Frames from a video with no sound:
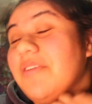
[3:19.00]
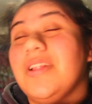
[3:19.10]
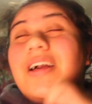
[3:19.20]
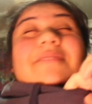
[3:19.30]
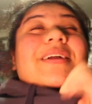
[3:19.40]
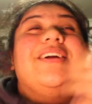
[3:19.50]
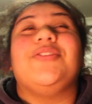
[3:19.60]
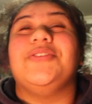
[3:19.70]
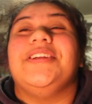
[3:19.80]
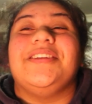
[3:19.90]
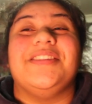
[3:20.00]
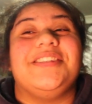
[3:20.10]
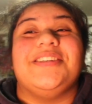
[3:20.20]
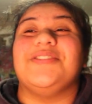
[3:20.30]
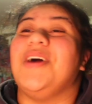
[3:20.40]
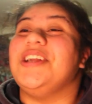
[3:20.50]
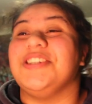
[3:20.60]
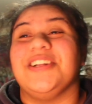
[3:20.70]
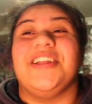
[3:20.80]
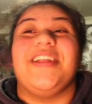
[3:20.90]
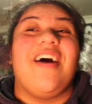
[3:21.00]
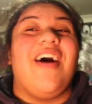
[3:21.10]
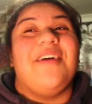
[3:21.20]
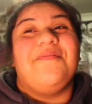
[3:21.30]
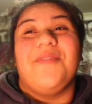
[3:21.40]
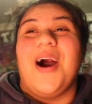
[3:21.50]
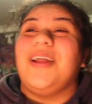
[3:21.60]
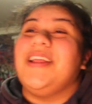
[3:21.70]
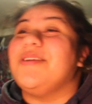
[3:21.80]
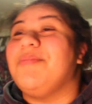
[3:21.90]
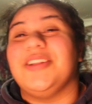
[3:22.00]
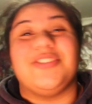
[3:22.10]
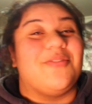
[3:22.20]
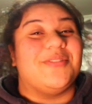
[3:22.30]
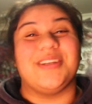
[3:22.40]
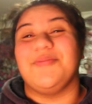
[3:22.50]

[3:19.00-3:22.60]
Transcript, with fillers: I feel like I've been included in the situation and now I, I need to punch on with